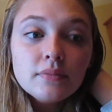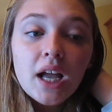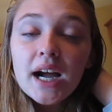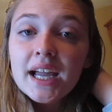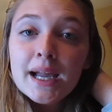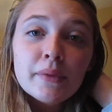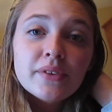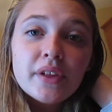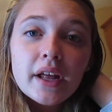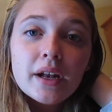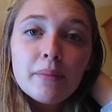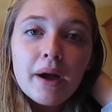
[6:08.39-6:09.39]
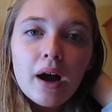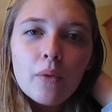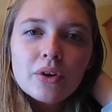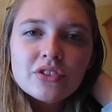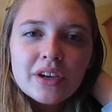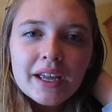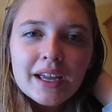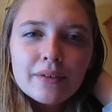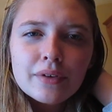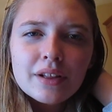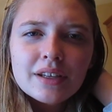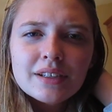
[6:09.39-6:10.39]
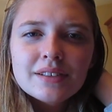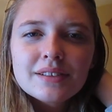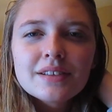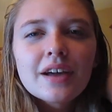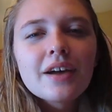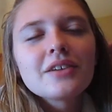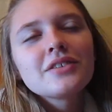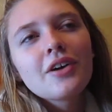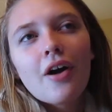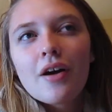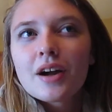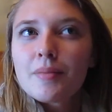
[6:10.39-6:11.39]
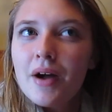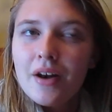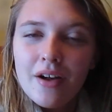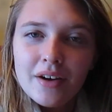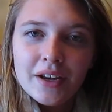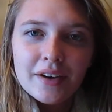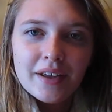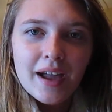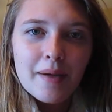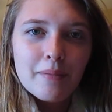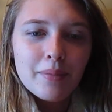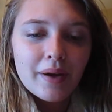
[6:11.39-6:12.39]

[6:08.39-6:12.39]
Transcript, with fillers: I am excited about, which I can't really talk about on here yet.